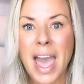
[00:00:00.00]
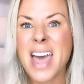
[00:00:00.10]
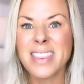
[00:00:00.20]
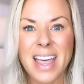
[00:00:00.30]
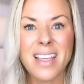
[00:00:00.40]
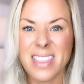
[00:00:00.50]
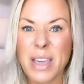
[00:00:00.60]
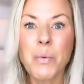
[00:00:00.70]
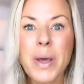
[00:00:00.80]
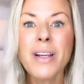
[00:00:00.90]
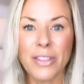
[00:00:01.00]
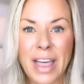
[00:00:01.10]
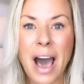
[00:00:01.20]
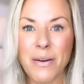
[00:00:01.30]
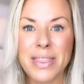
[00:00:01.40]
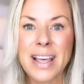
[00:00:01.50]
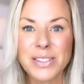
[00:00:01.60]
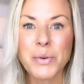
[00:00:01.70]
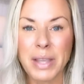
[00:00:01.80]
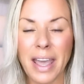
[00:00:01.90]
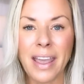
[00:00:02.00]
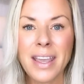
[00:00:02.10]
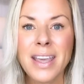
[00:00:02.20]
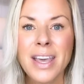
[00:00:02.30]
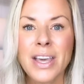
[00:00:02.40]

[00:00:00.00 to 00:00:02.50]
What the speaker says: and that they will now, and that's okay,